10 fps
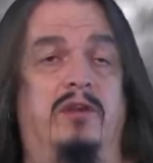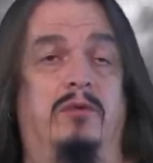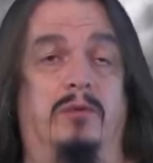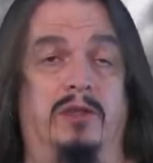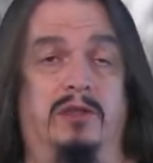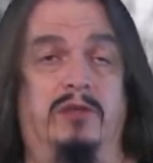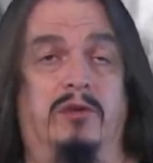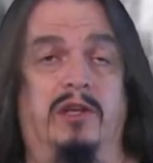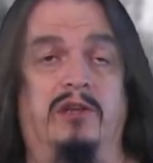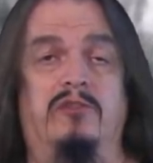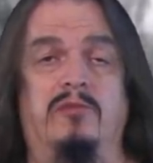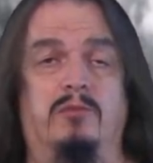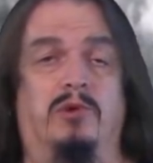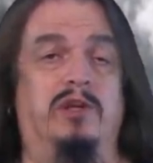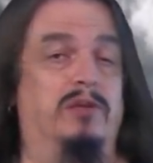When we look at organisms
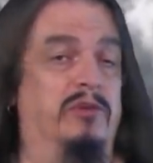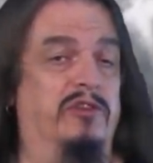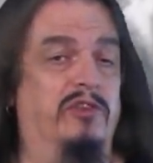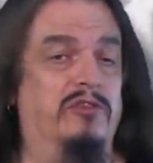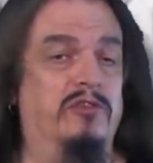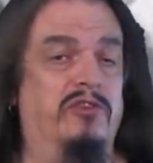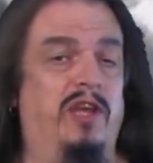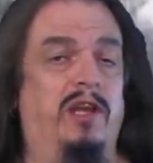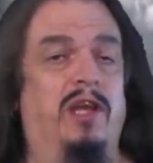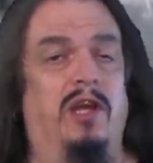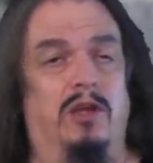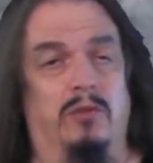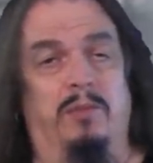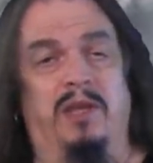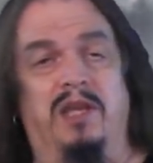born into a sister set,
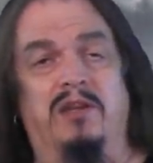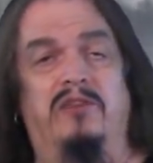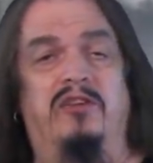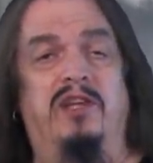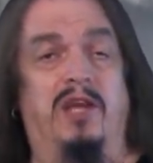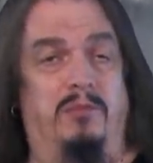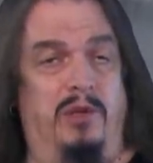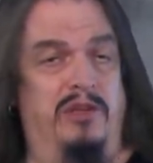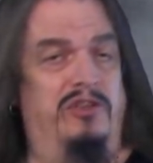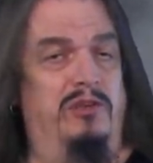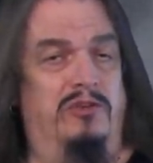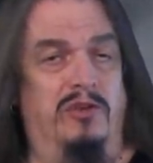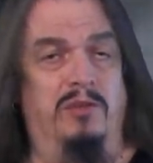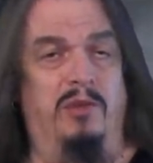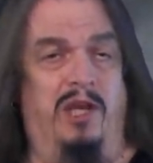we begin to see that branching
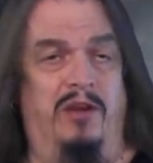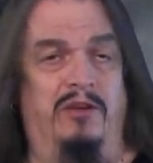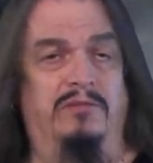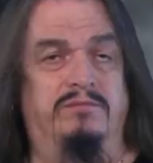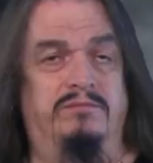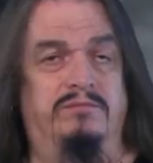tree pattern.